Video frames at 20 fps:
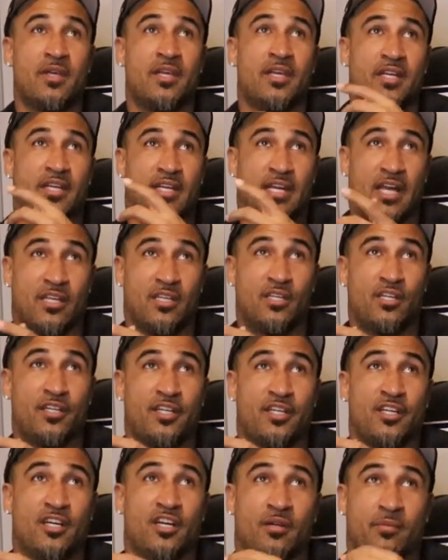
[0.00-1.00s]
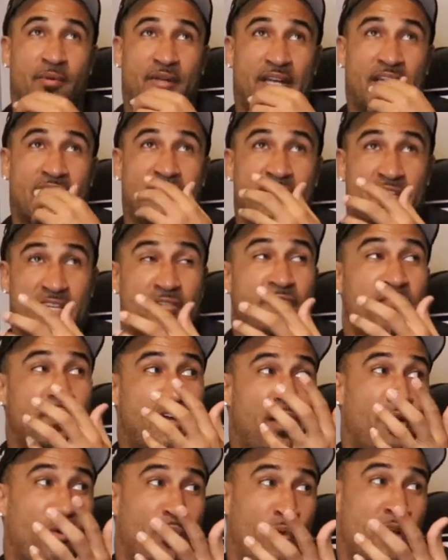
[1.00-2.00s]
And I looked it up, and I did
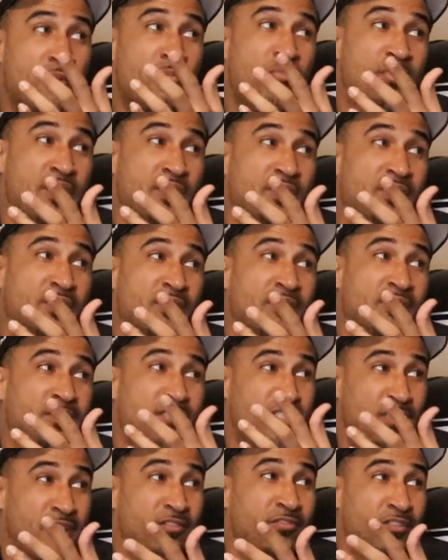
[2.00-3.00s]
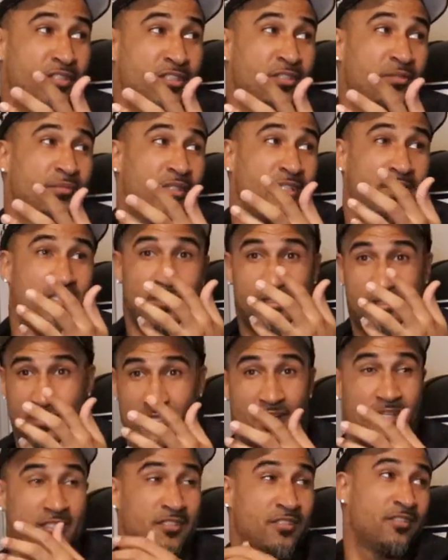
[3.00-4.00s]
find one picture yeah. of him in a
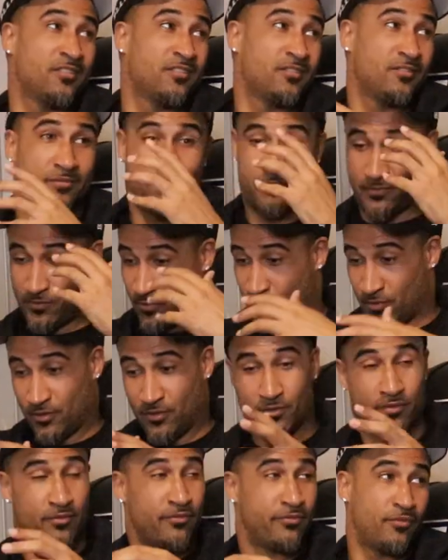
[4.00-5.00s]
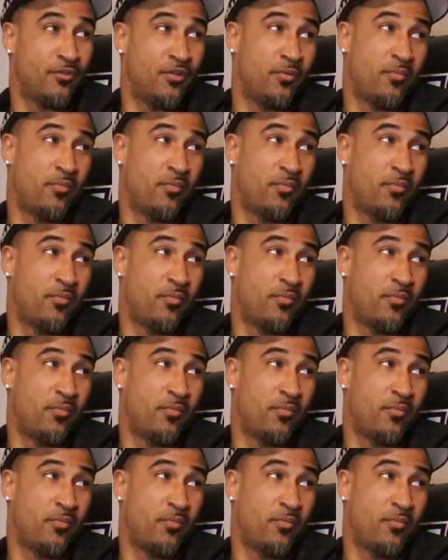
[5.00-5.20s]
Dodger full uniform.